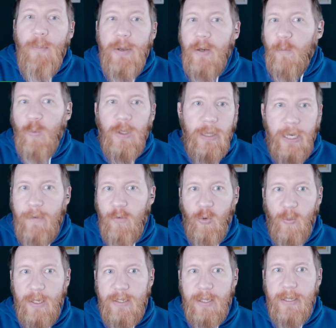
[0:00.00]
bit of reliever
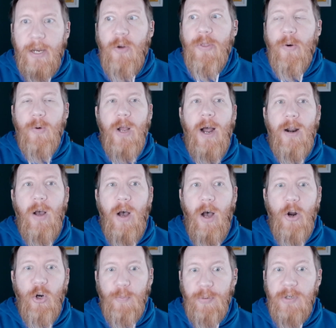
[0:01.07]
risk there. They're not
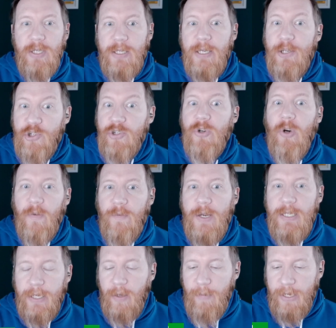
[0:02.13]
100% sure if
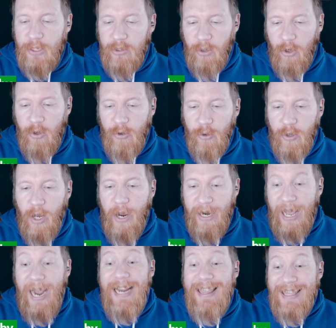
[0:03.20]
he's going to be a starter or not.
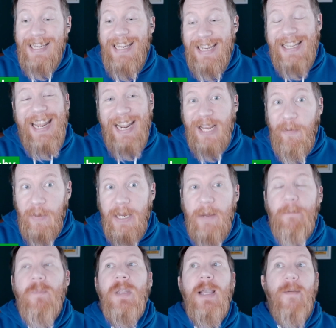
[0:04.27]
I think he can be.
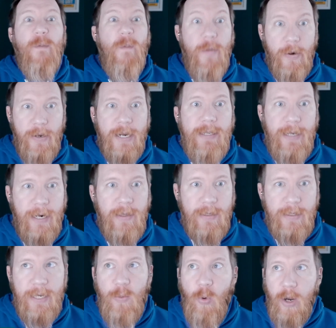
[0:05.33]
Very excited to
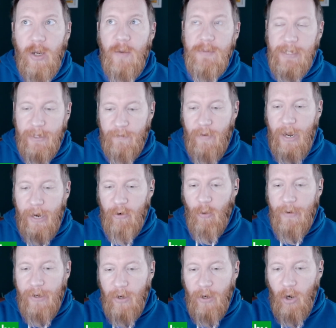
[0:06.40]
see what comes out of
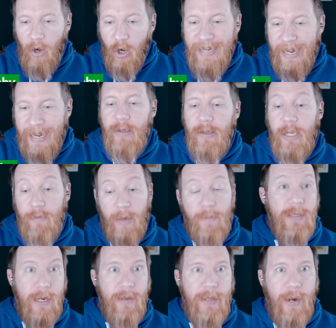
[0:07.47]
Jairo Yarte, if I'm
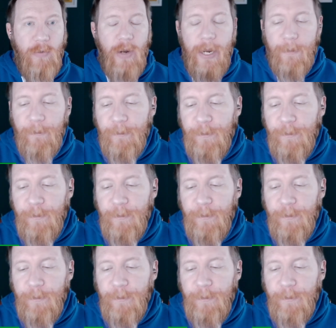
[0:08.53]
saying that right.